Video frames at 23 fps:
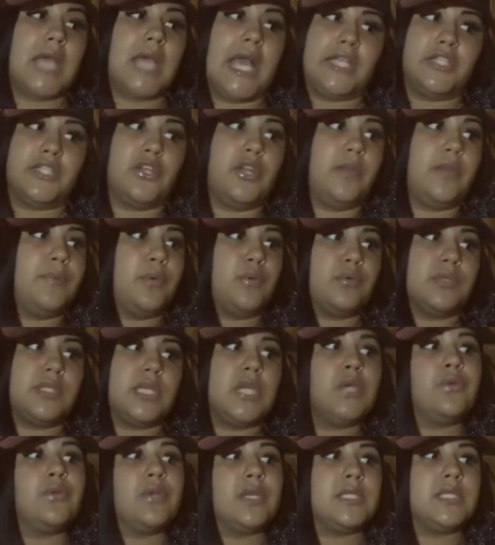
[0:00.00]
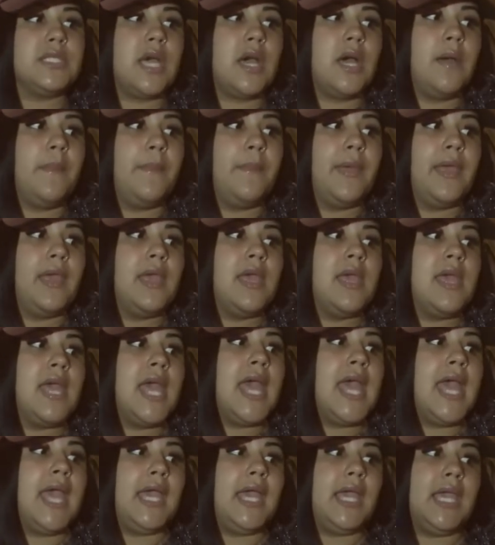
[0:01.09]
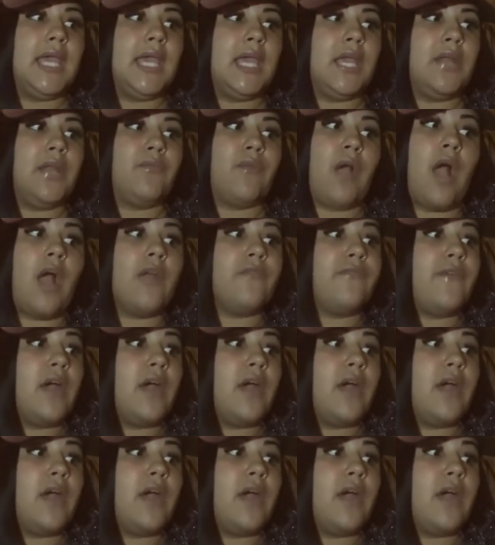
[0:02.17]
I started posting Chris up, and Ron